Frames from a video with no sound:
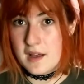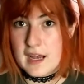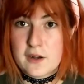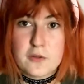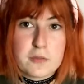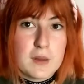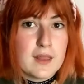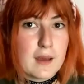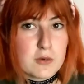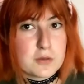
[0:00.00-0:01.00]
I don't spend
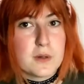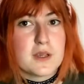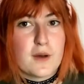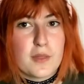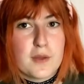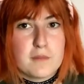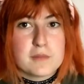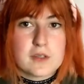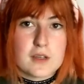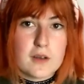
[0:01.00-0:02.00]
that much money on them.
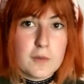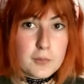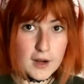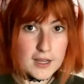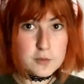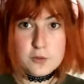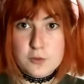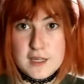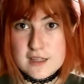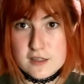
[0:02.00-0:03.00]
So the price was
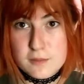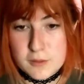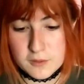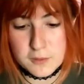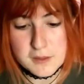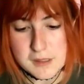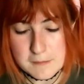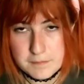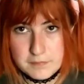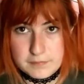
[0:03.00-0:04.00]
reasonable.
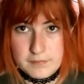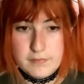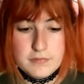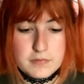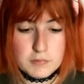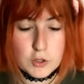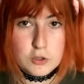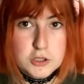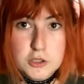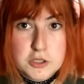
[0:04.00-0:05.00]

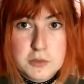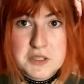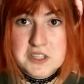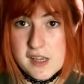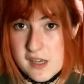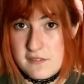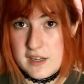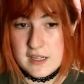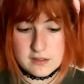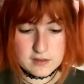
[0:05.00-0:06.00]
Good customer
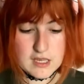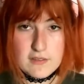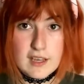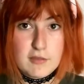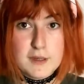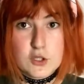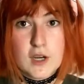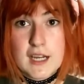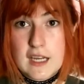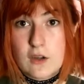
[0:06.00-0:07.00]
service. They even give me a
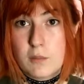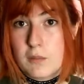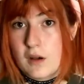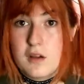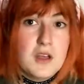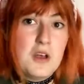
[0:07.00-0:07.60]
tracking number.